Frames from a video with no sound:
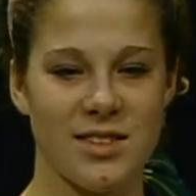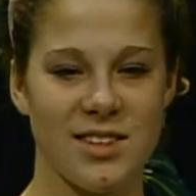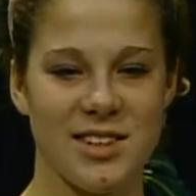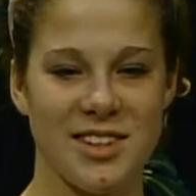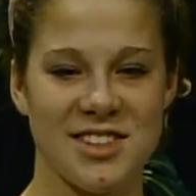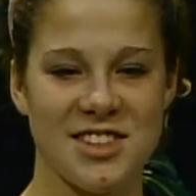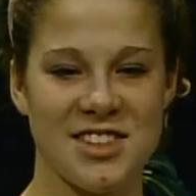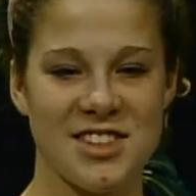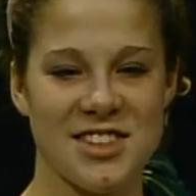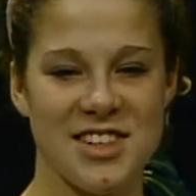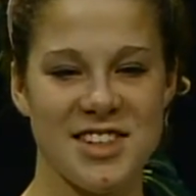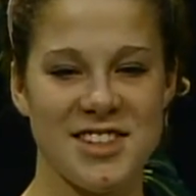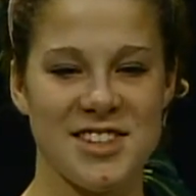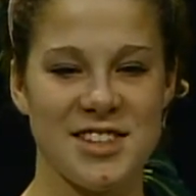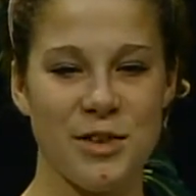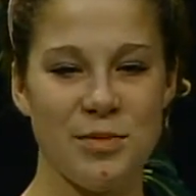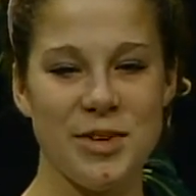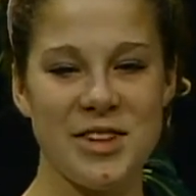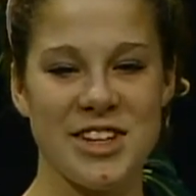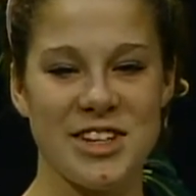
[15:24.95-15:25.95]
it just it's
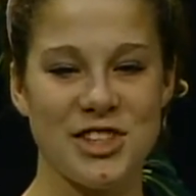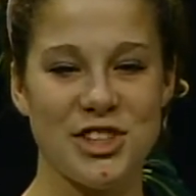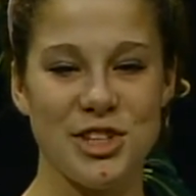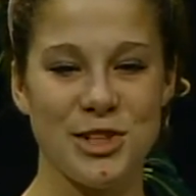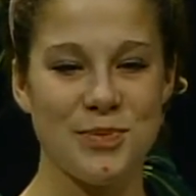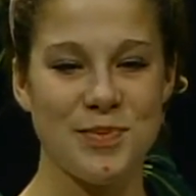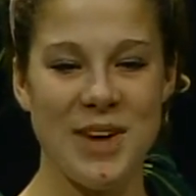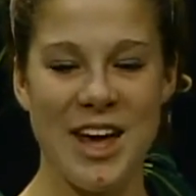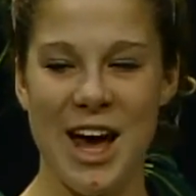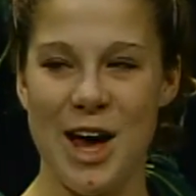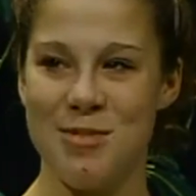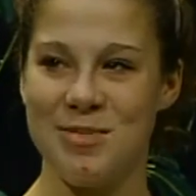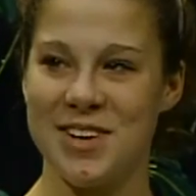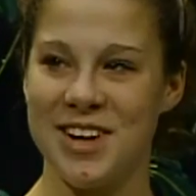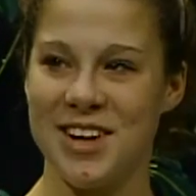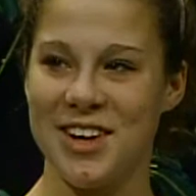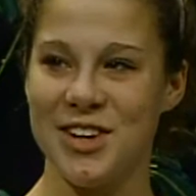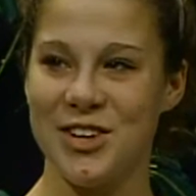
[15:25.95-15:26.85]
something that shouldn't be happening.